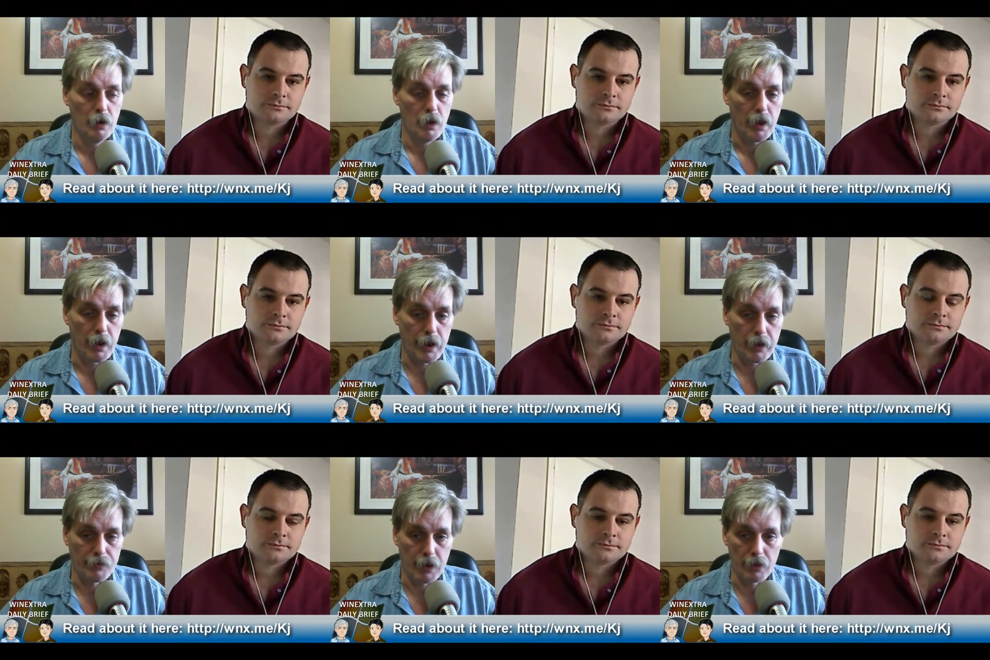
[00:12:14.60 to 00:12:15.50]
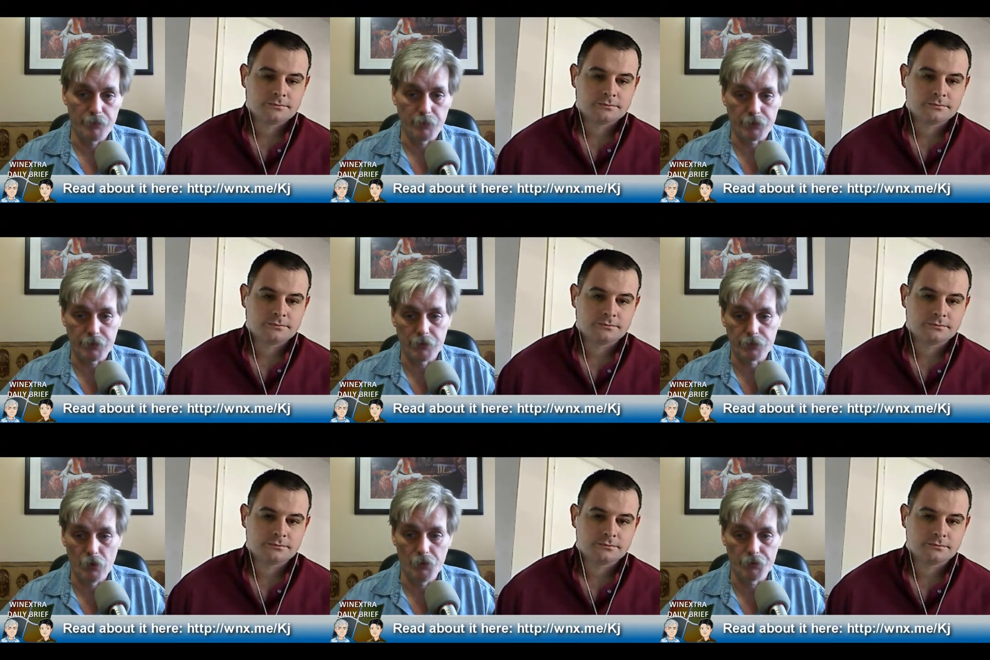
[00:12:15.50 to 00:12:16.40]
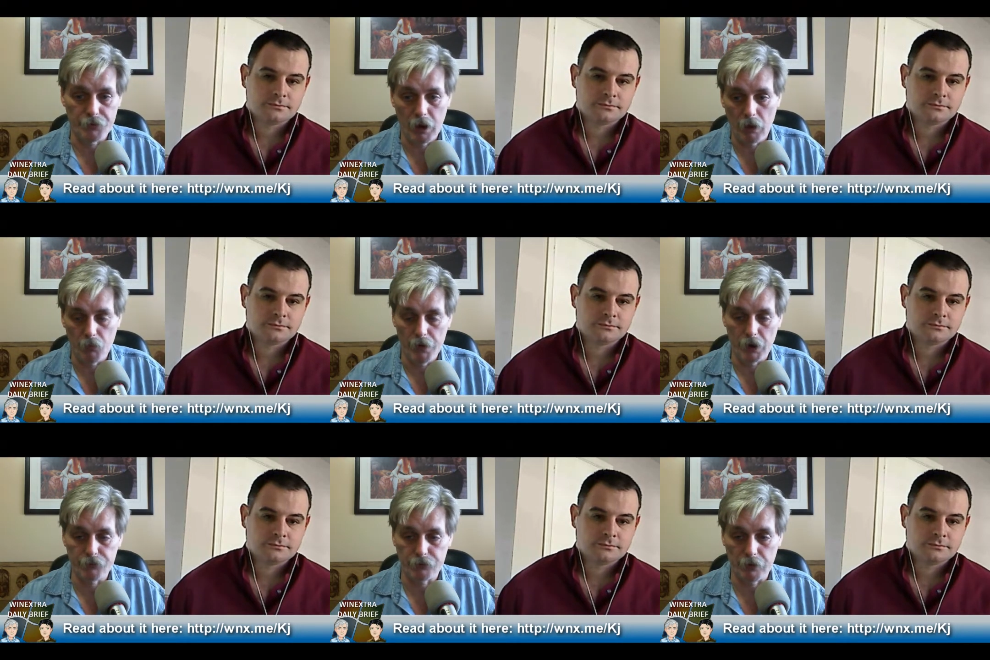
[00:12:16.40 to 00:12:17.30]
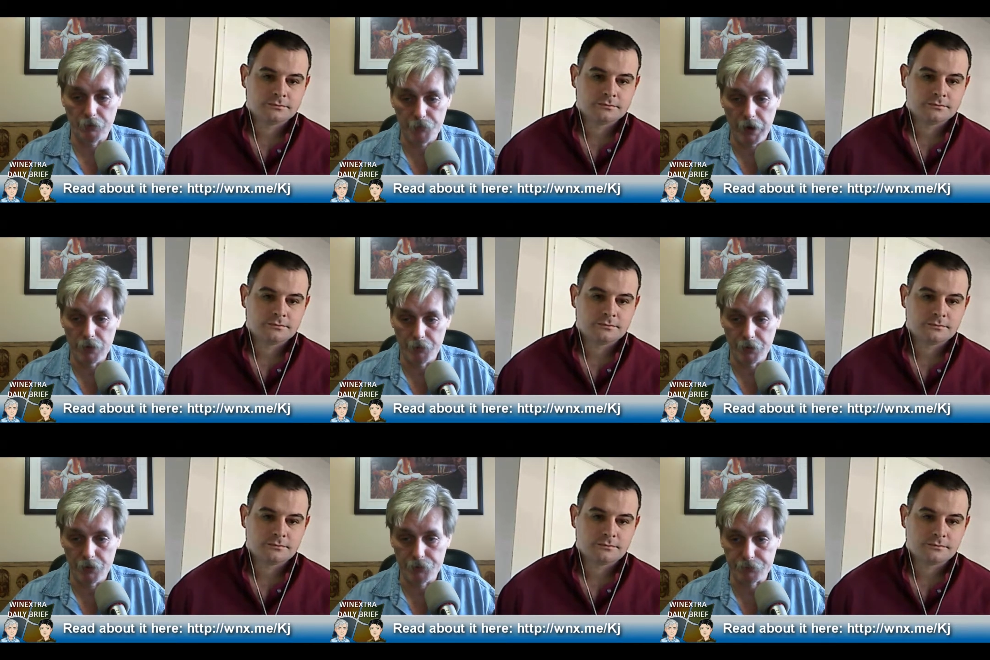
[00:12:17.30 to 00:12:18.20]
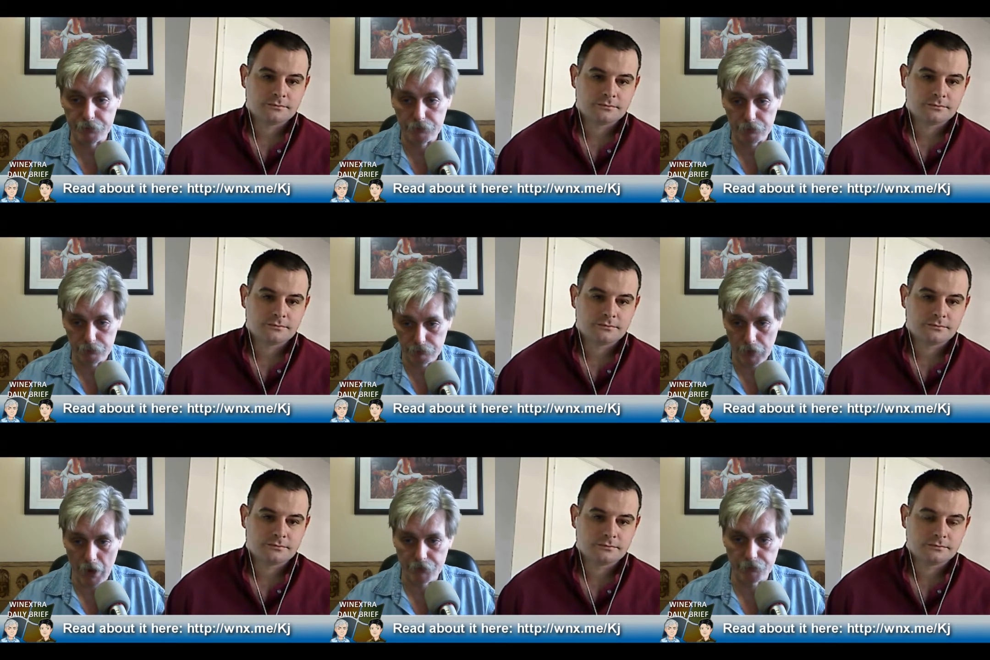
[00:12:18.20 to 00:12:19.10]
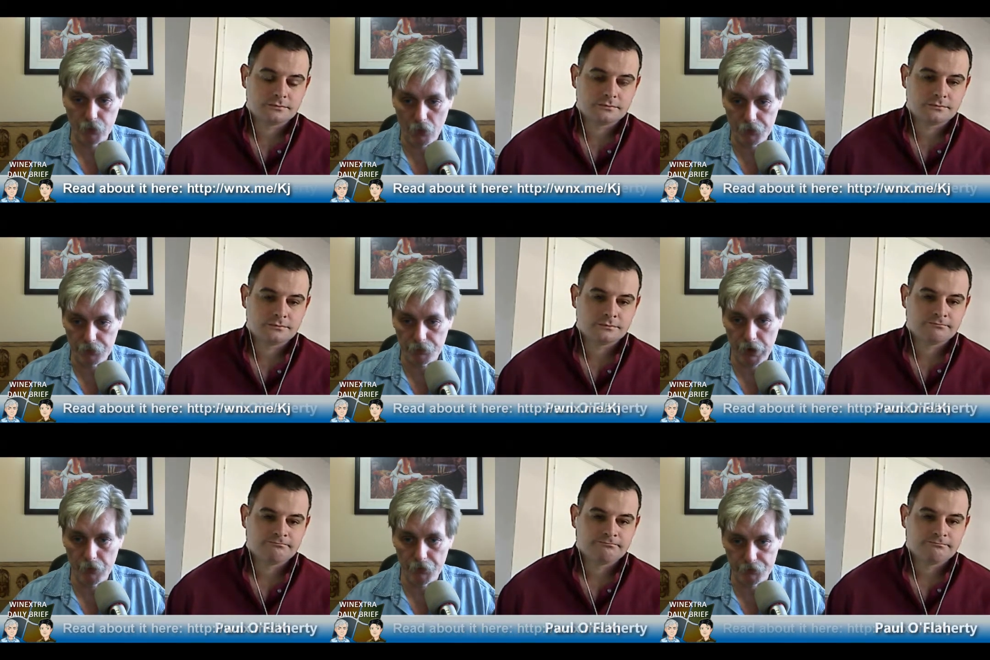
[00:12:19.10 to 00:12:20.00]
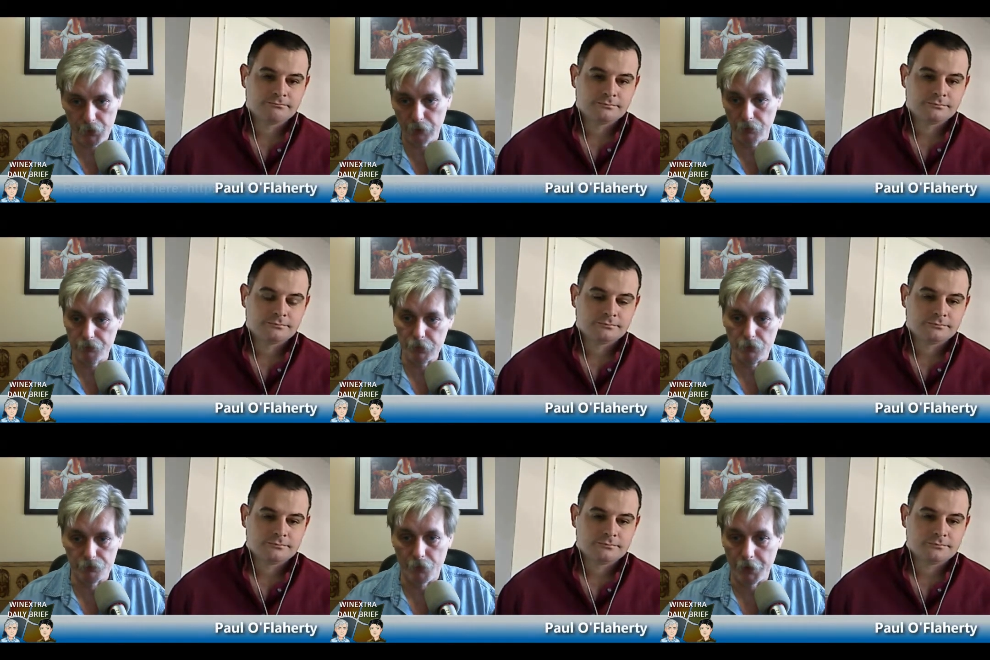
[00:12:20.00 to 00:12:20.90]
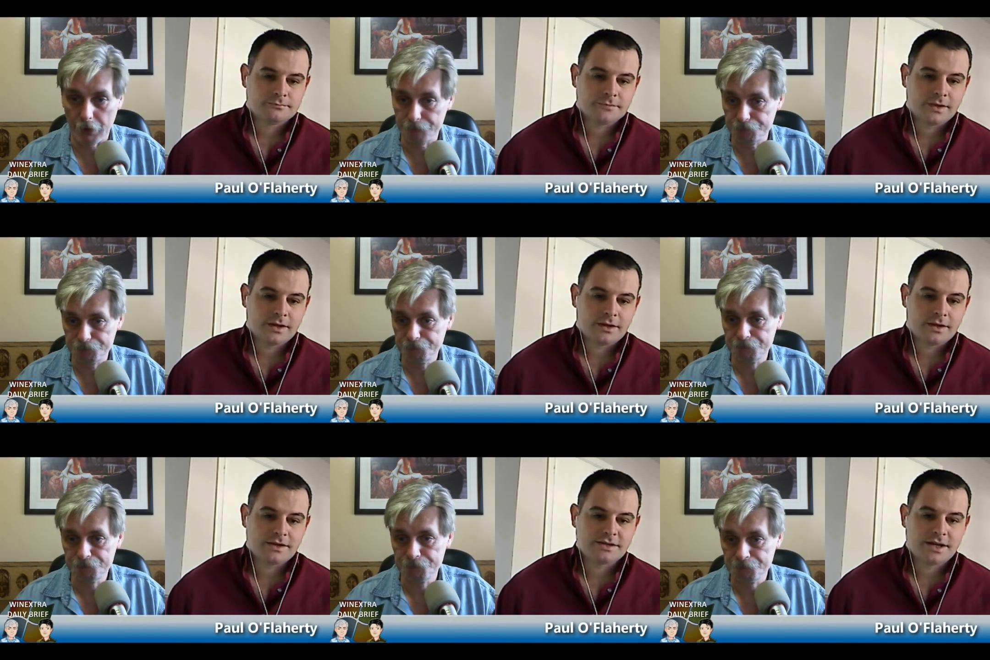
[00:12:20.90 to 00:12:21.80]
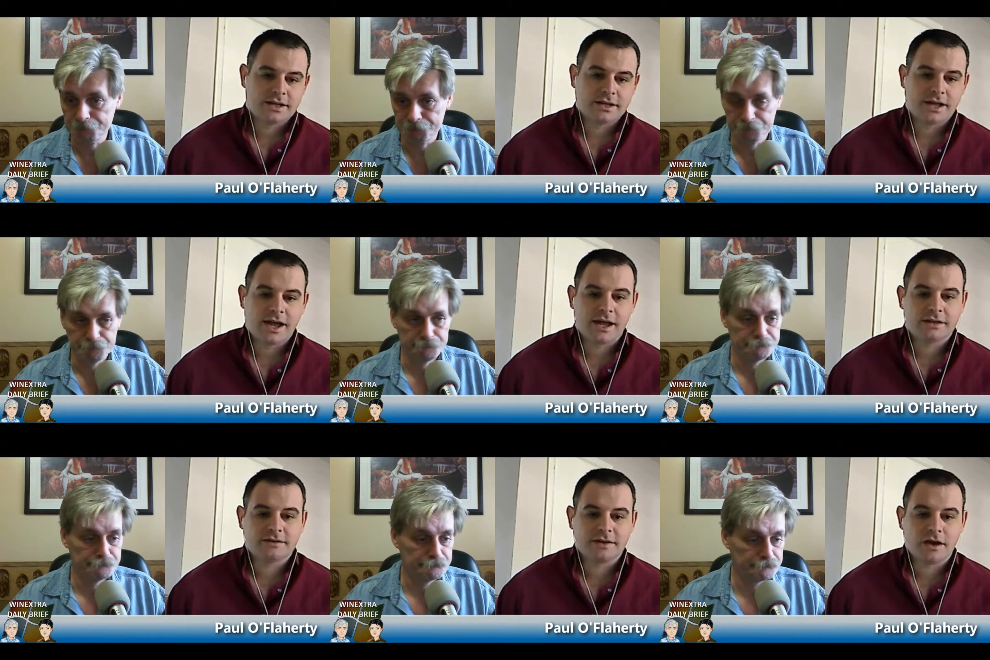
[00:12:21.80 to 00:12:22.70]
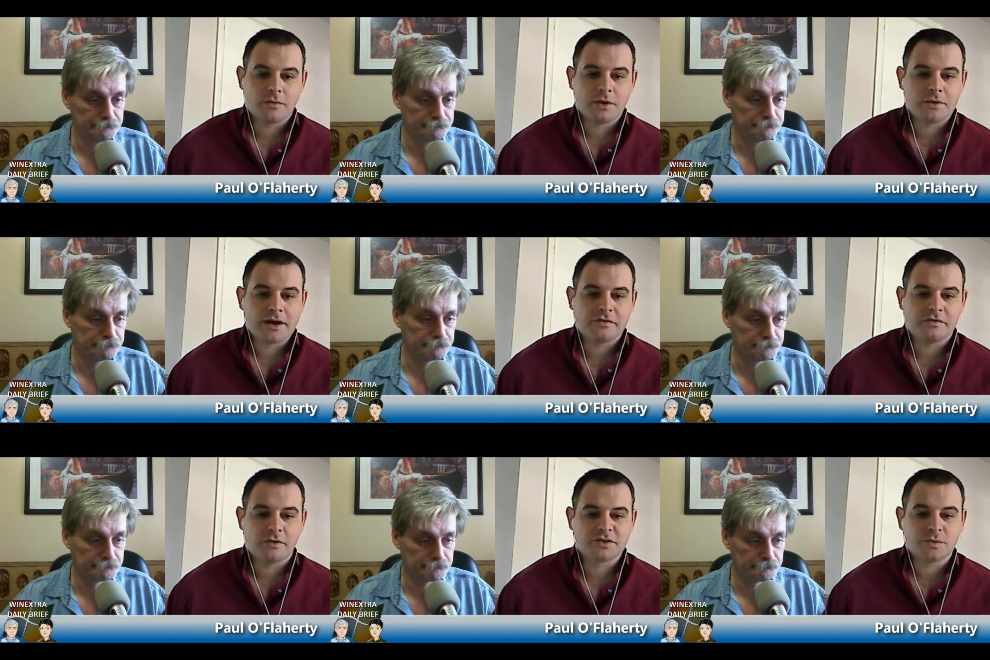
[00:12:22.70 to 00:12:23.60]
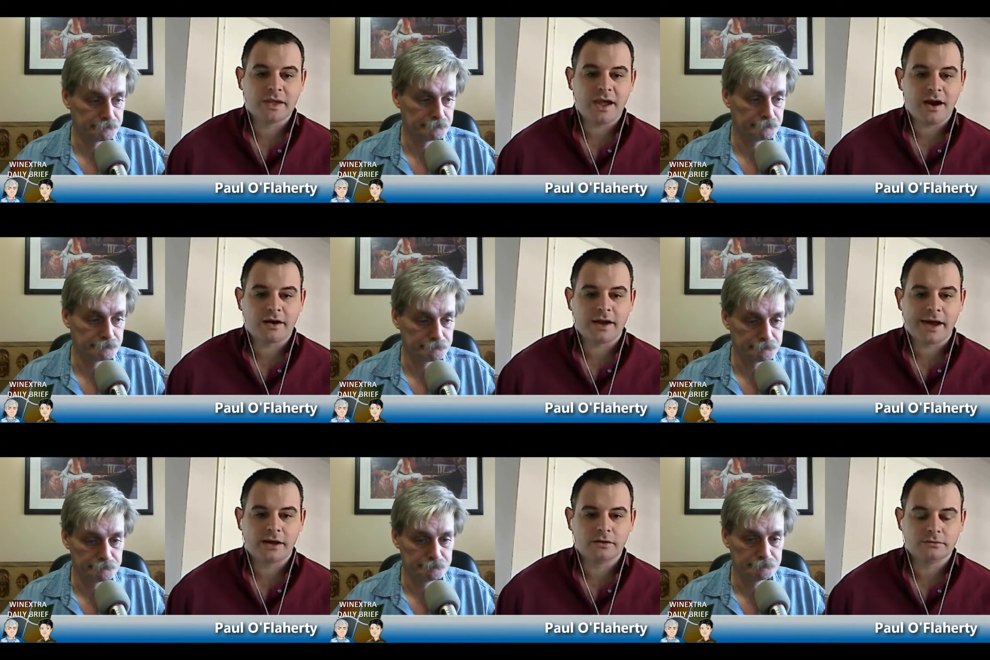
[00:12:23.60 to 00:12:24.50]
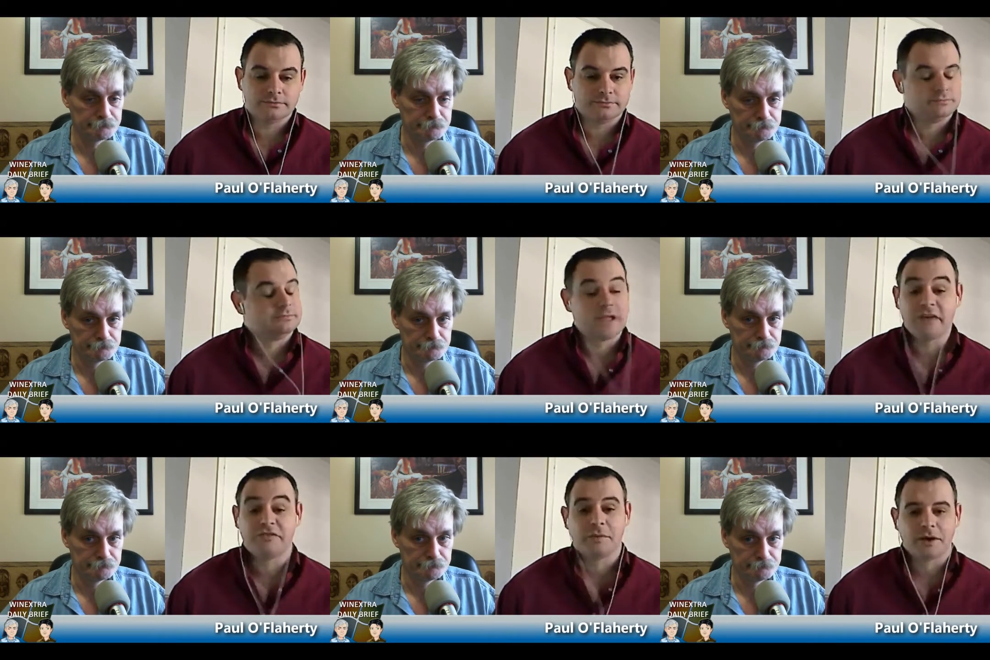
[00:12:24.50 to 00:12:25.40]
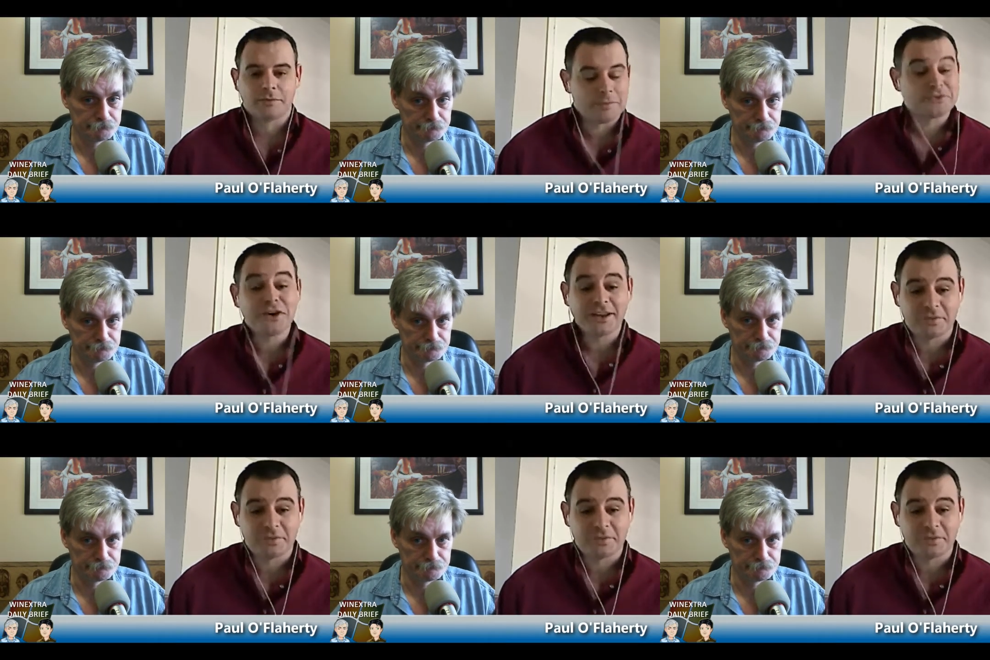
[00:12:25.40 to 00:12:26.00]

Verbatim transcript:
Speaker 1: and the other 50 cents goes to help Winextra pay the bills and have some toys to play with, so we
Speaker 2: can review them for you. Exactly, and while we're at it, folks, we are now everywhere. Well, we're trying to be